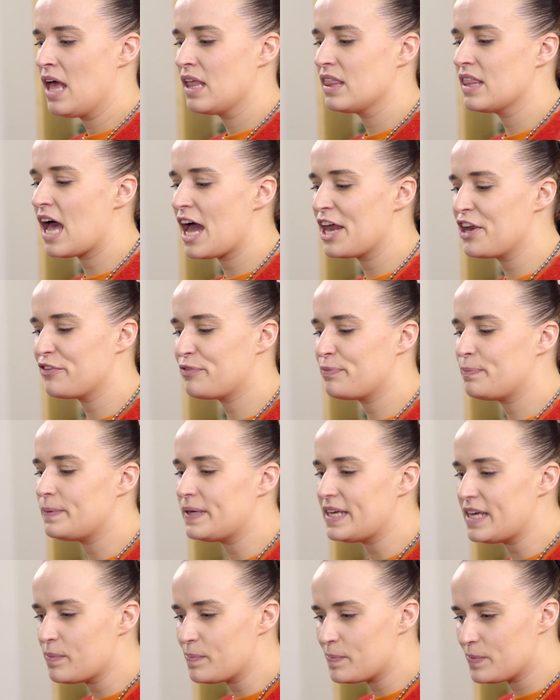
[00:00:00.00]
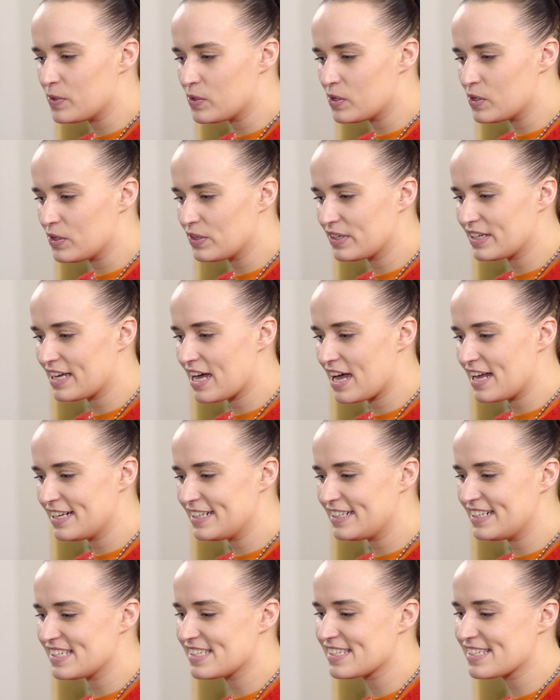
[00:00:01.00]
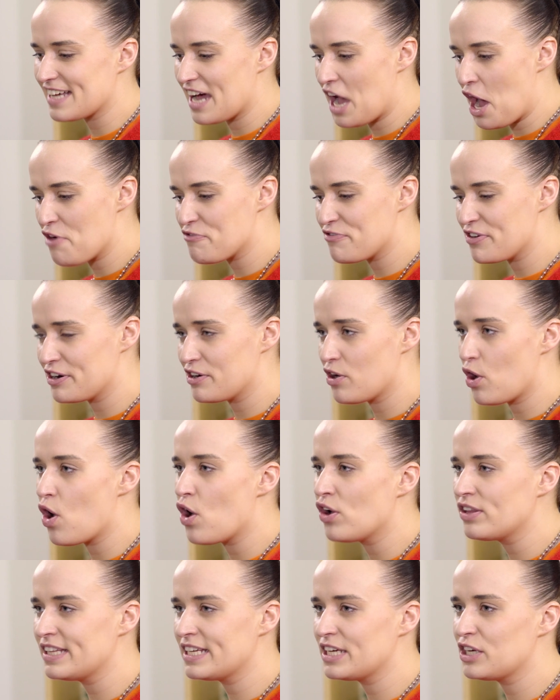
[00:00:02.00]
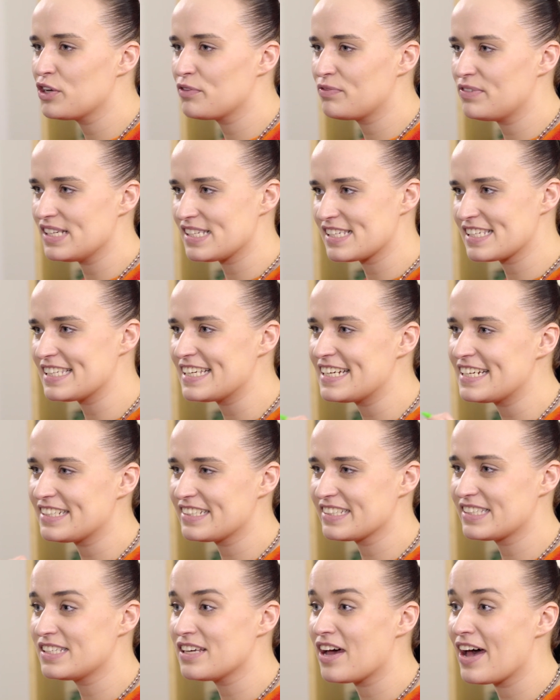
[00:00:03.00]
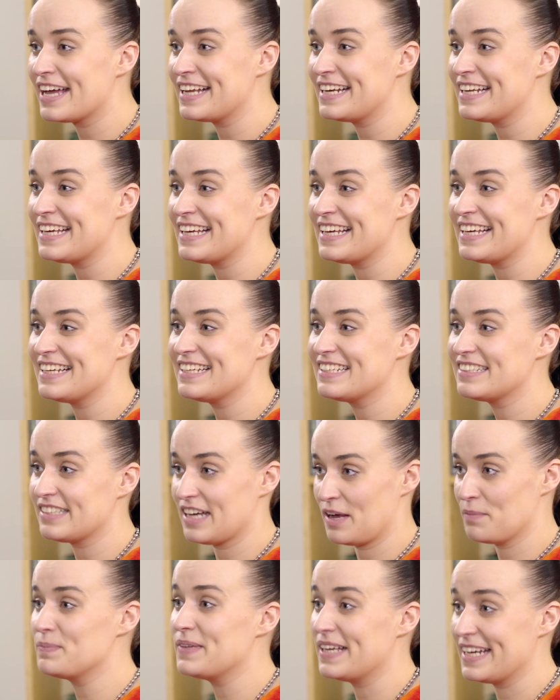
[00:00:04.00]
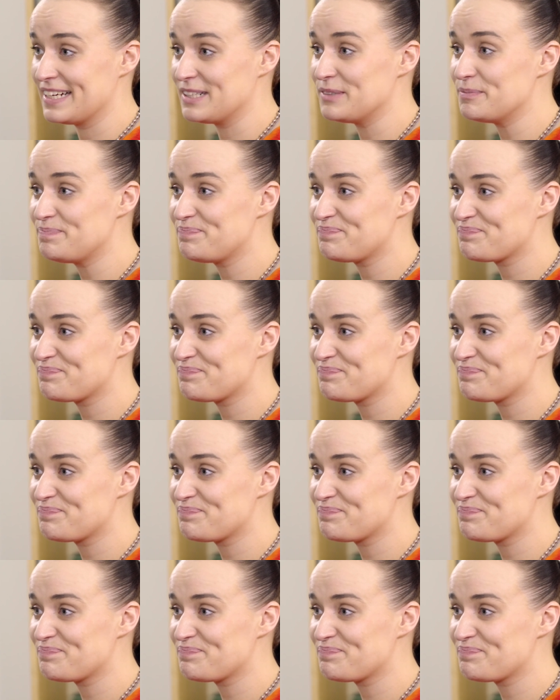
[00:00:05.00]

lot of people gonna discover only of this little tiny thumbnail.